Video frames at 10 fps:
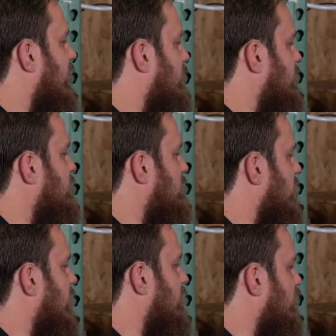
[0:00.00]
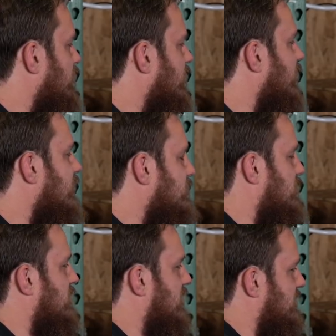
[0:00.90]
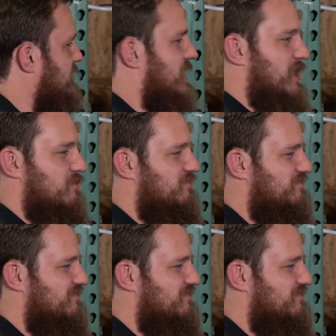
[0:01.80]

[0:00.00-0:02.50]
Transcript: uh, which would be a pretty torquey setup. Two